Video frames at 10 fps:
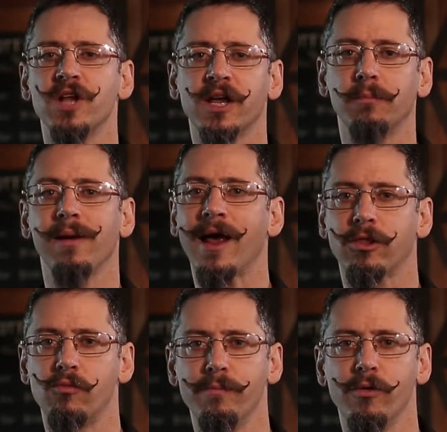like the Black
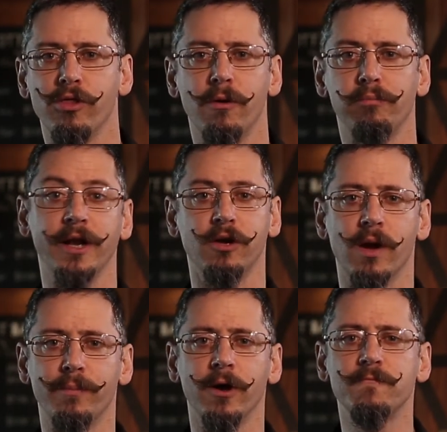Ripa or the Bloody
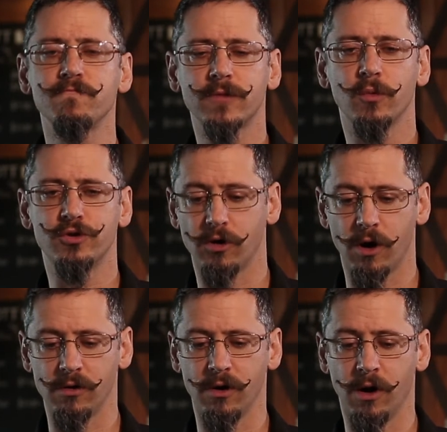Ripa, which
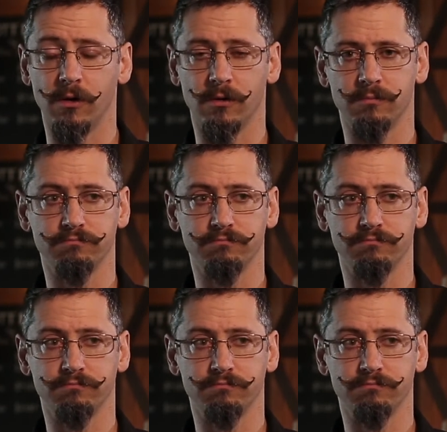are our